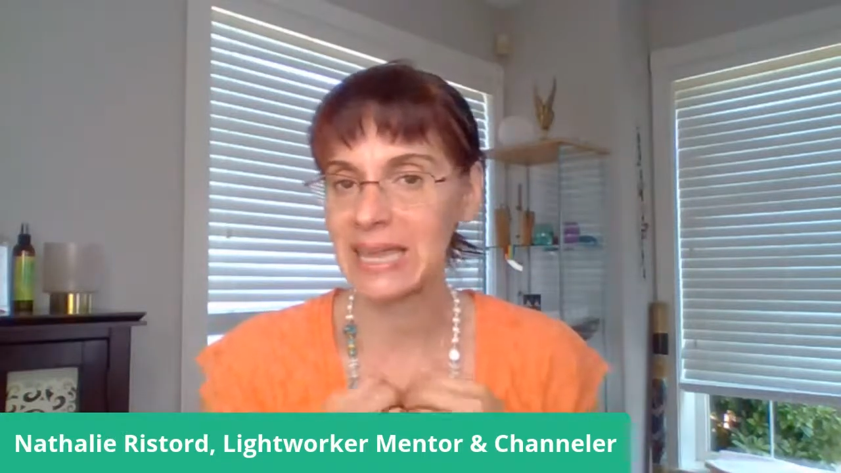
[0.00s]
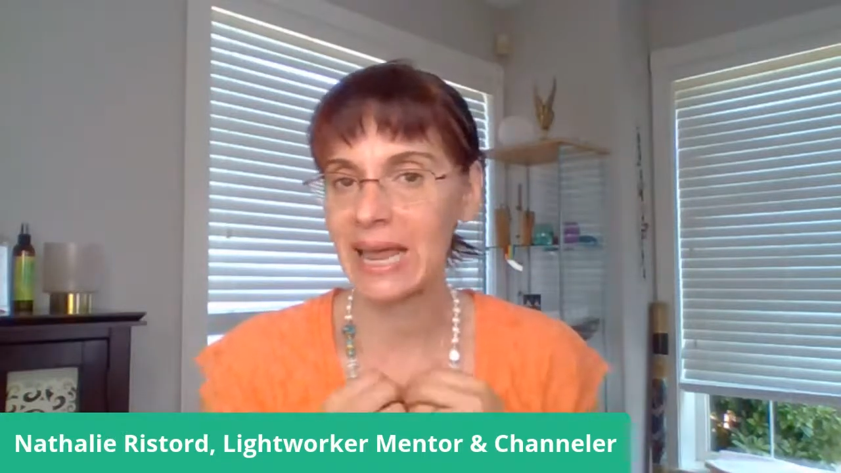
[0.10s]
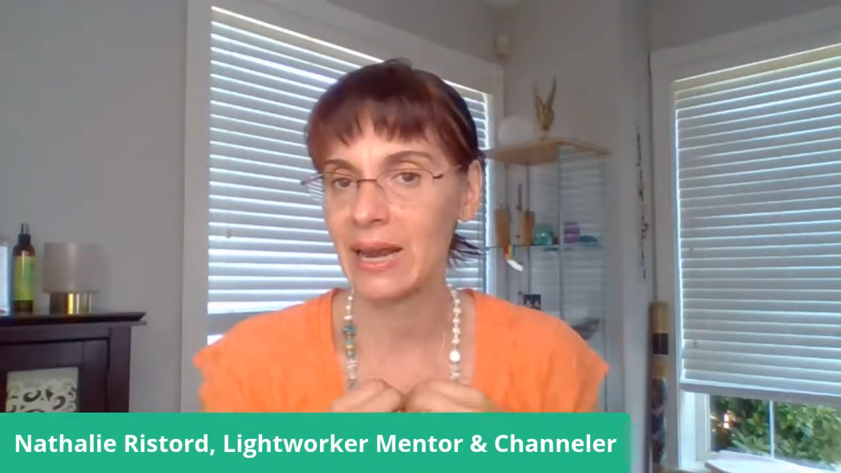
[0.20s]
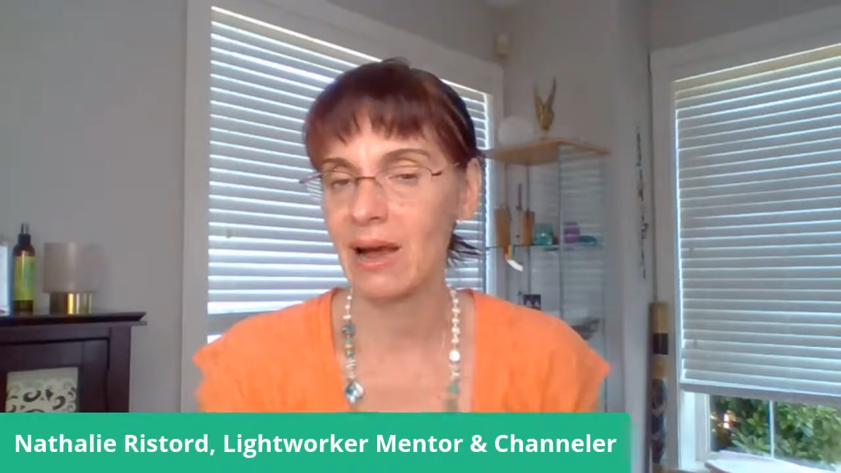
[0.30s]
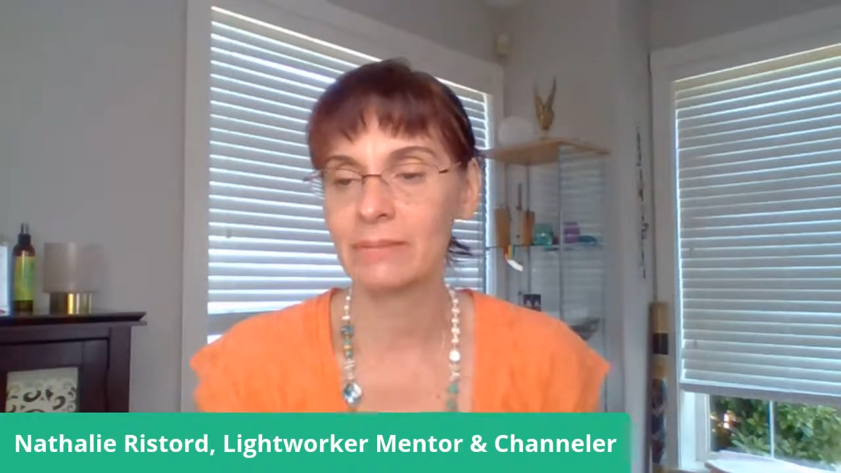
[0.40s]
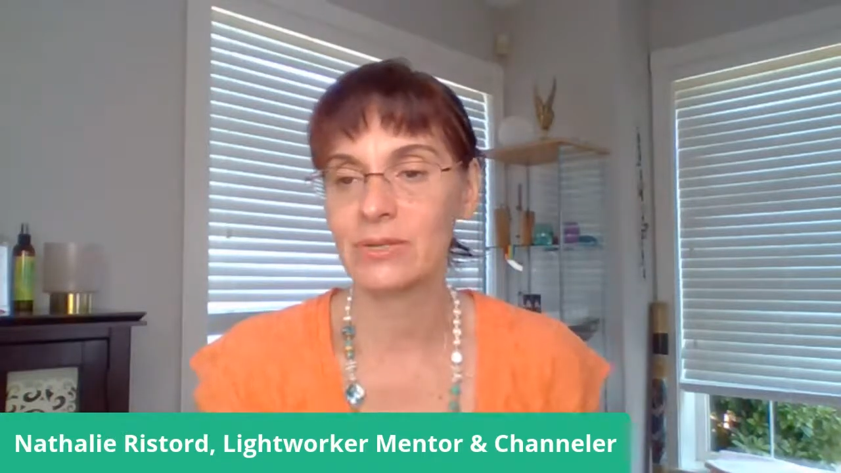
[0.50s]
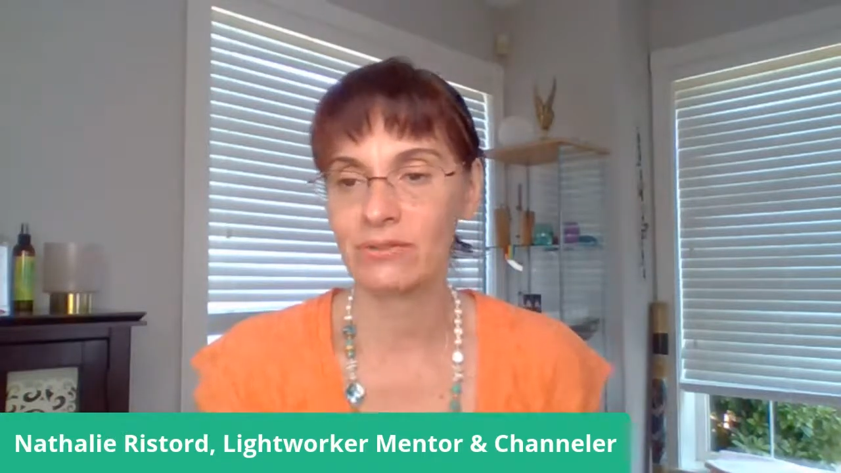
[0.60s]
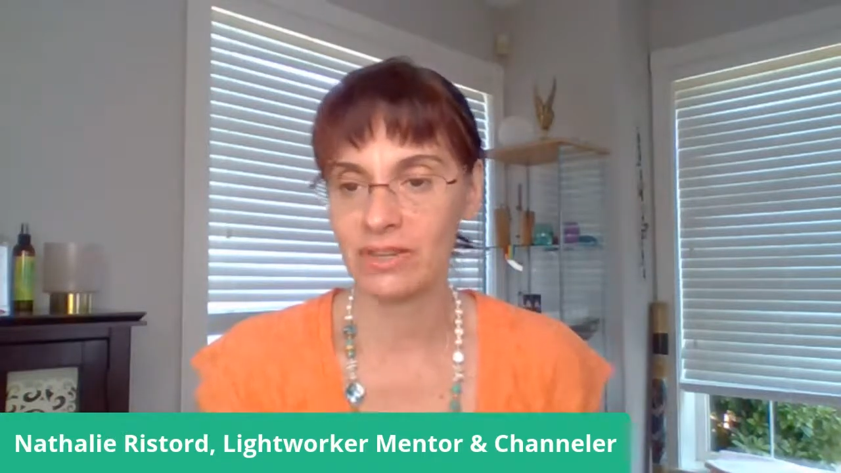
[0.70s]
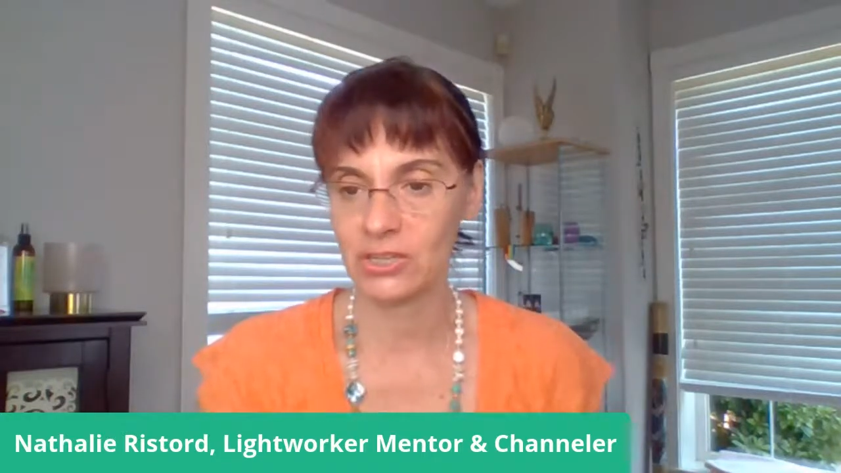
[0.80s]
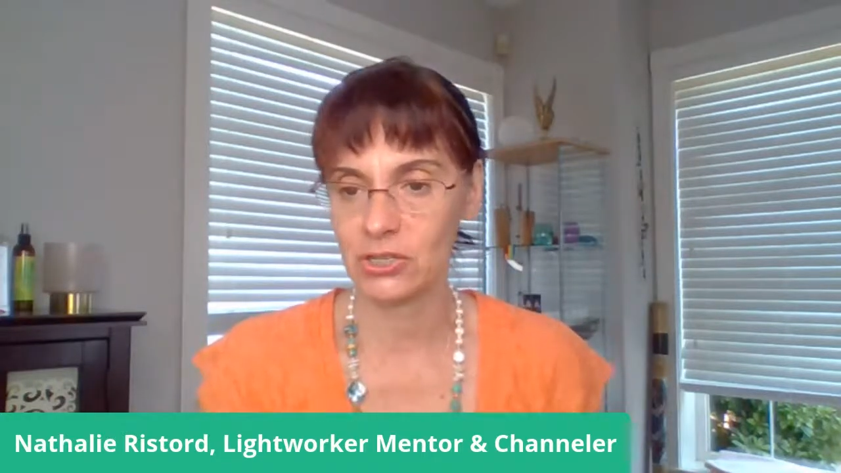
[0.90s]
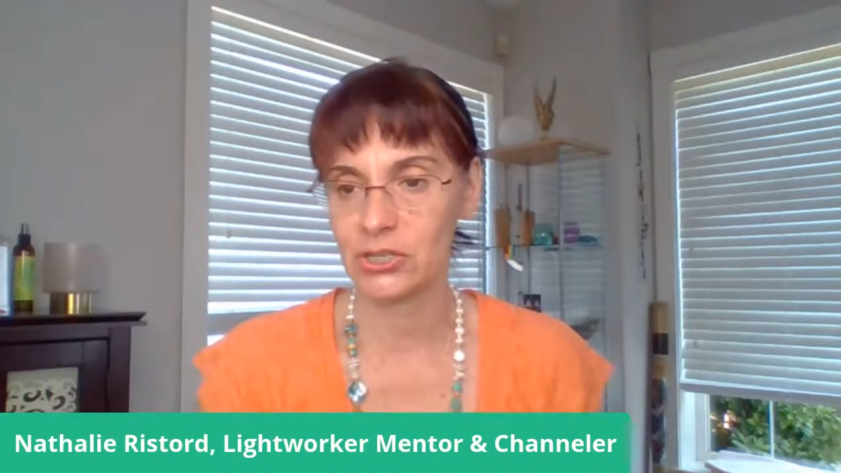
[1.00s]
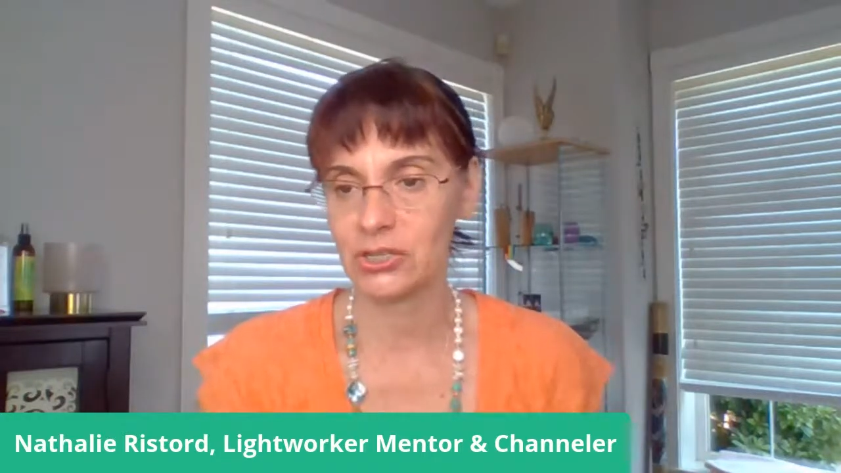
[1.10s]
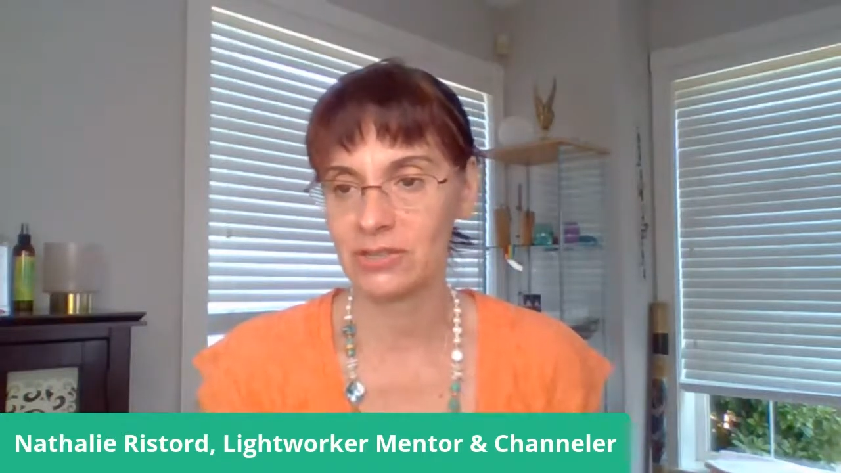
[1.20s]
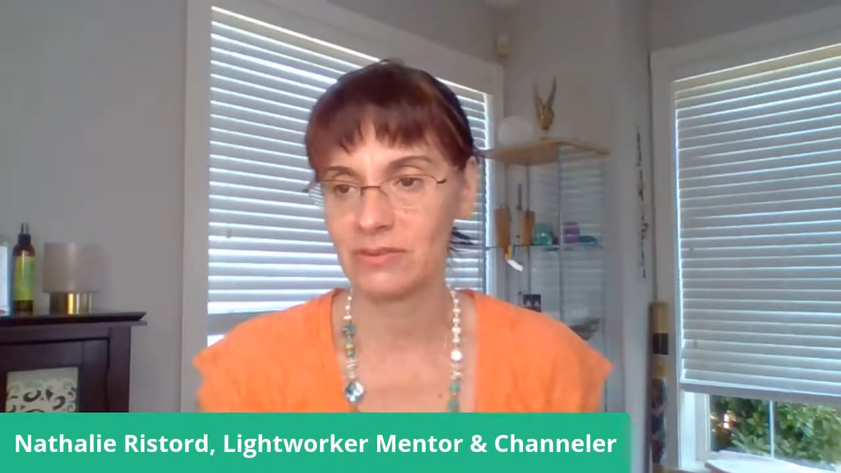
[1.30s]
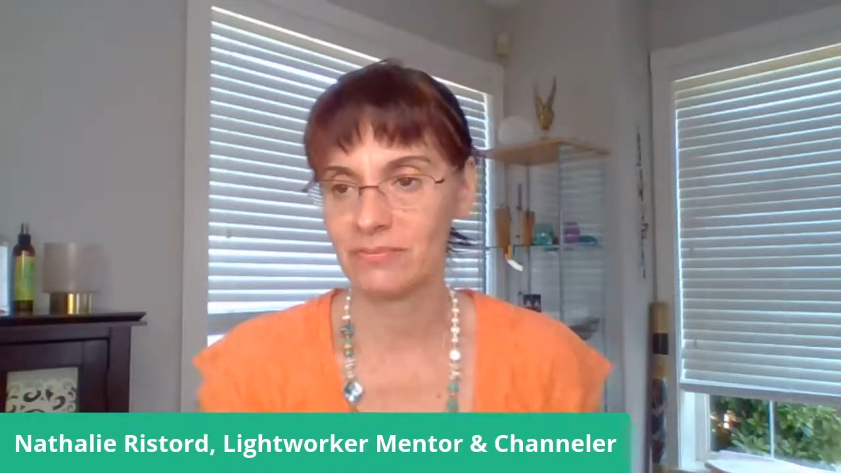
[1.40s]
and
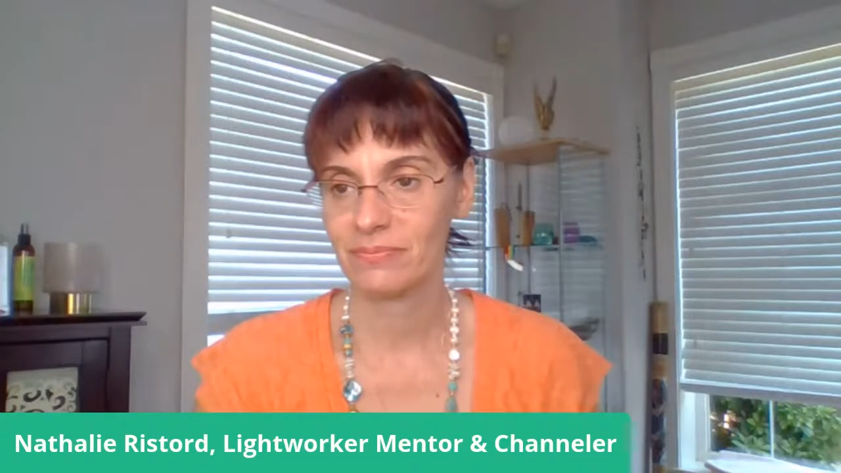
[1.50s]
observation,